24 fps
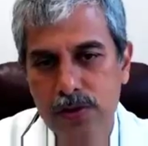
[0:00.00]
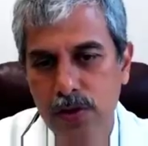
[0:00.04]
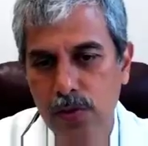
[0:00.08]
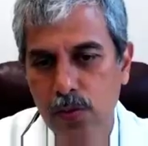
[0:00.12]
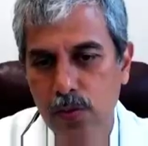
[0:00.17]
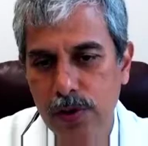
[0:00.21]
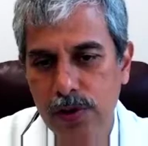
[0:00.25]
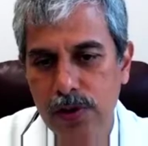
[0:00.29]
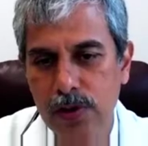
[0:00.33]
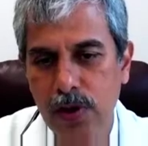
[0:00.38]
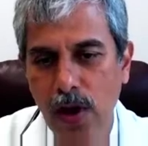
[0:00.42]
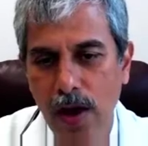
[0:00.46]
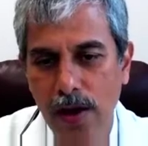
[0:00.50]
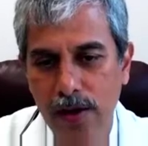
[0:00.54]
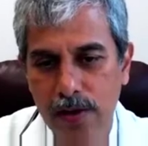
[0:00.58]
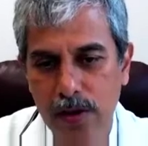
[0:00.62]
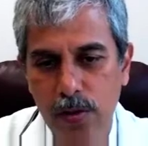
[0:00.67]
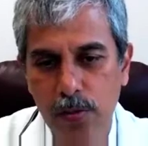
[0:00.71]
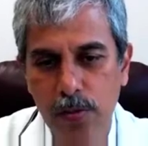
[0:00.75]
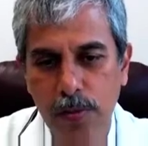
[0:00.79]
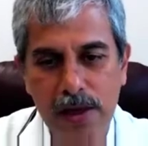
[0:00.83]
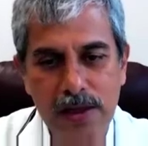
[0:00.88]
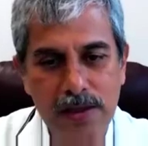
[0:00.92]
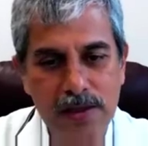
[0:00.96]
so we
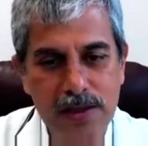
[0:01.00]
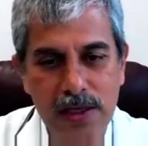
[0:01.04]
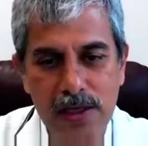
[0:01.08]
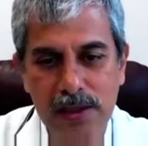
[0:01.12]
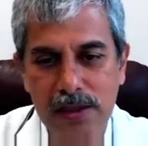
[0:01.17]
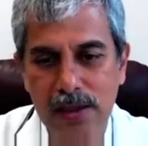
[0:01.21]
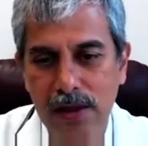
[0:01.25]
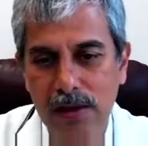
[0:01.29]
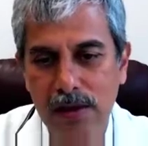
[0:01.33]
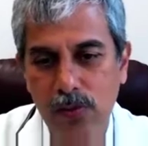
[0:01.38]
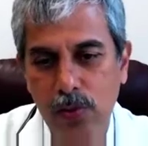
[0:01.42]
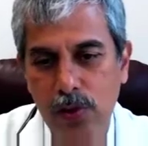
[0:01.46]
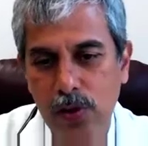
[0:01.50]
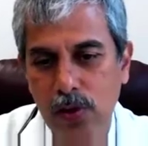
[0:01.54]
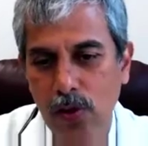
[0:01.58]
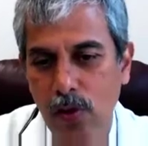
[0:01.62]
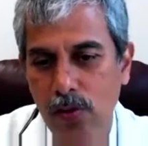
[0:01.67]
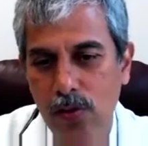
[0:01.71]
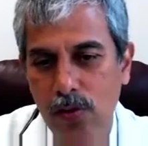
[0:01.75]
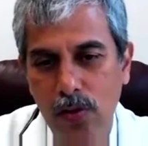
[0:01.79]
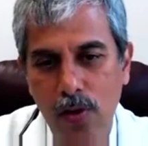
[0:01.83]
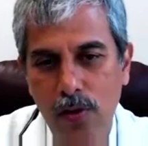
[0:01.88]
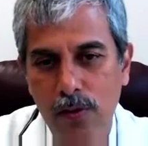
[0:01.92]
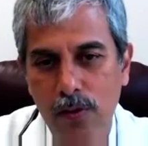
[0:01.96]
document it, and we
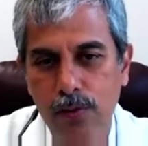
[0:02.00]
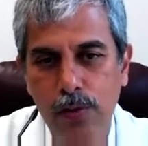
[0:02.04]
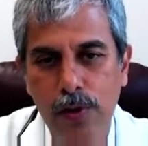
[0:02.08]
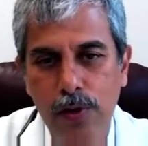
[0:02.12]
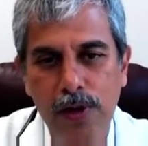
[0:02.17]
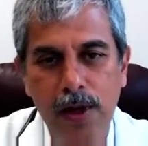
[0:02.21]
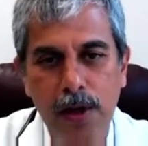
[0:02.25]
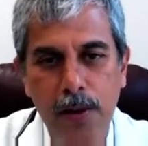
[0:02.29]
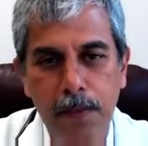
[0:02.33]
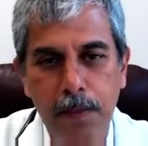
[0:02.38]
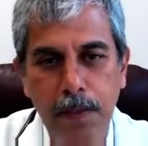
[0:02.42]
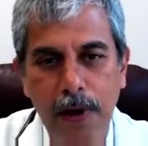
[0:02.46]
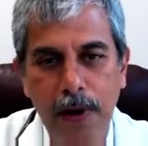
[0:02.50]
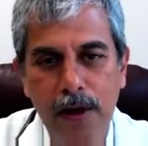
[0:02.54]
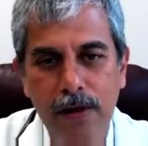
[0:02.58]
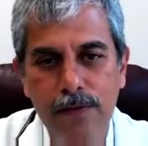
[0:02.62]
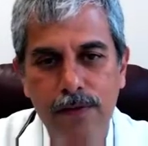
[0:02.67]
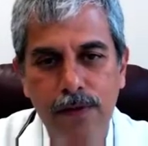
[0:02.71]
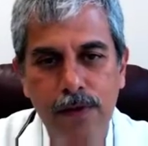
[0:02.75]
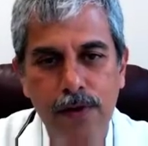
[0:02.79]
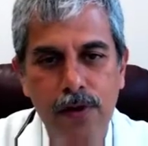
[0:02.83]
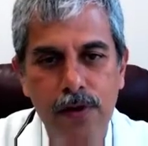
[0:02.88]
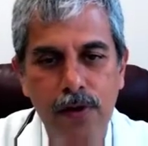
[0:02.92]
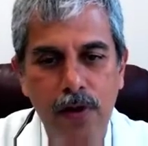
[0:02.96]
don't know if we'll get paid
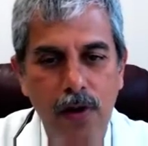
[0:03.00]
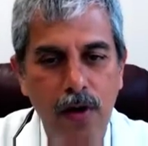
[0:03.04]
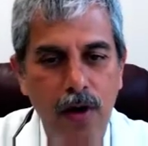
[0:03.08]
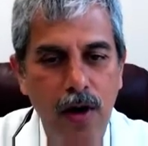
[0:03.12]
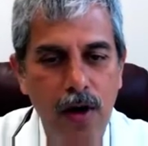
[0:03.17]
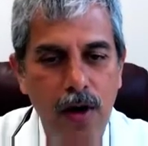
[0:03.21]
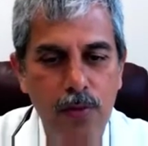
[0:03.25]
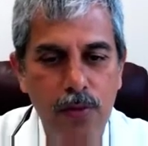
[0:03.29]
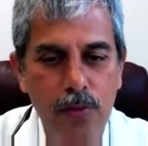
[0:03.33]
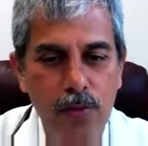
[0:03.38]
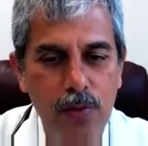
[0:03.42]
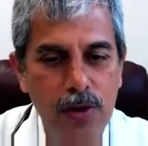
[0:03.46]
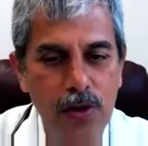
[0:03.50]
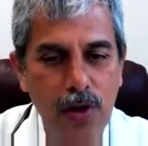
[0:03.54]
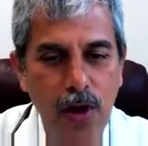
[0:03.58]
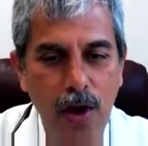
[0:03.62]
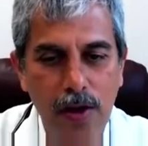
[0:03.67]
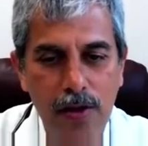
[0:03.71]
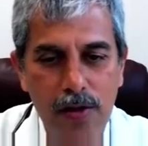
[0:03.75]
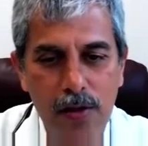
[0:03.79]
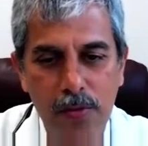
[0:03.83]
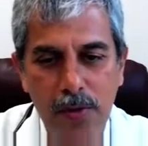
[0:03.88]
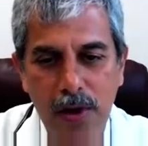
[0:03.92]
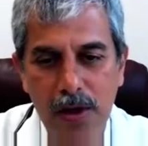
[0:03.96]
for it or not, but we
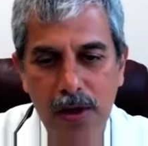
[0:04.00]
document